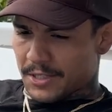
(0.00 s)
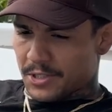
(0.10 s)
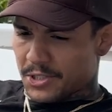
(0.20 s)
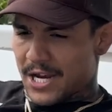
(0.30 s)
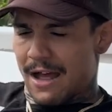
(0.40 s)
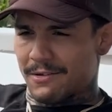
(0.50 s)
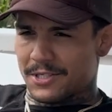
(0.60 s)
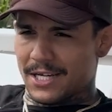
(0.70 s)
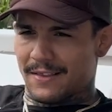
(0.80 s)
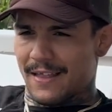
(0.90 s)

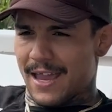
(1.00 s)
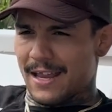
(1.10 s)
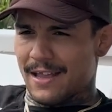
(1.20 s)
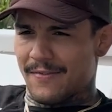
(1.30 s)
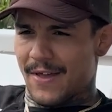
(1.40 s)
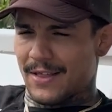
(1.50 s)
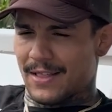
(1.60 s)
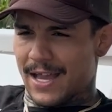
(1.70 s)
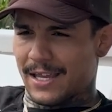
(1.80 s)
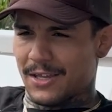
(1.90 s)
challenging thing that
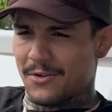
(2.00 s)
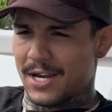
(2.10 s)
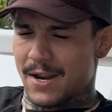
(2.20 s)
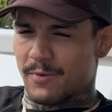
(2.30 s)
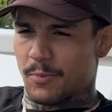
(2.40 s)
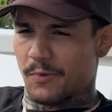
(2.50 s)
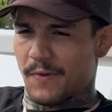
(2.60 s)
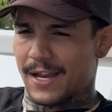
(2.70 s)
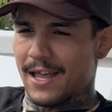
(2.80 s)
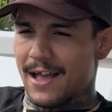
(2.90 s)
like you can never
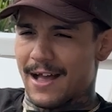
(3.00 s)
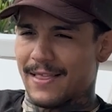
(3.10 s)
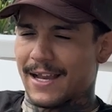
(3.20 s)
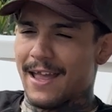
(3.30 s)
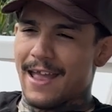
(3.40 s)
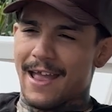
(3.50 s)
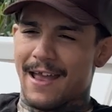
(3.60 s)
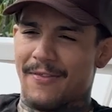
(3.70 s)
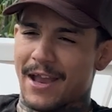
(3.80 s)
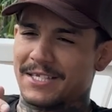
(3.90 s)
perfect. Like
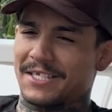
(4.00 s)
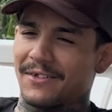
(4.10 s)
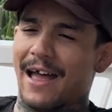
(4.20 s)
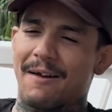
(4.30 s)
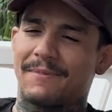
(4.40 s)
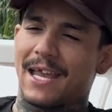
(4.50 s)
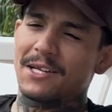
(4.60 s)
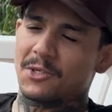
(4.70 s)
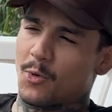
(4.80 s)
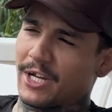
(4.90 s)
they still have
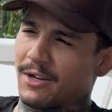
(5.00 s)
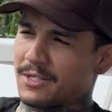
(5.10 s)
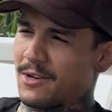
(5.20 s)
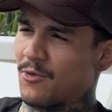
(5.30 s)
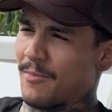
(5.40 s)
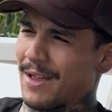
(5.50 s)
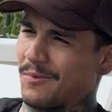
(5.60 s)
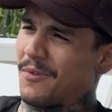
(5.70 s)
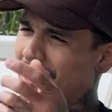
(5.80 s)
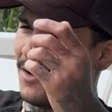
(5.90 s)
days 20 years in where I'm like,
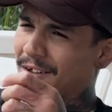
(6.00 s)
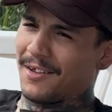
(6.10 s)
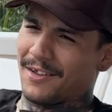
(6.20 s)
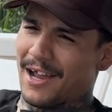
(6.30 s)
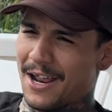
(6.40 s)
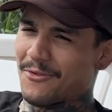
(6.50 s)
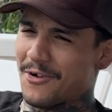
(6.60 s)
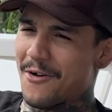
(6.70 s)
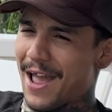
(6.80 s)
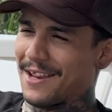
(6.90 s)
fuck, I don't
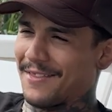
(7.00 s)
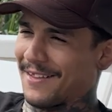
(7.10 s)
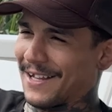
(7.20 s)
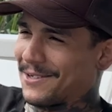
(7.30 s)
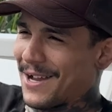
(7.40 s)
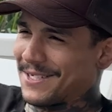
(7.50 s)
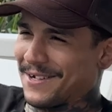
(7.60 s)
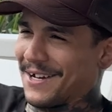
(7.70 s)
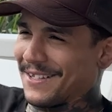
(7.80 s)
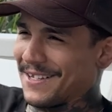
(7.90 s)
know anything. Like, do I
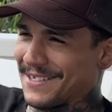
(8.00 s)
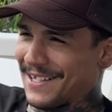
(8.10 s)
suck at this?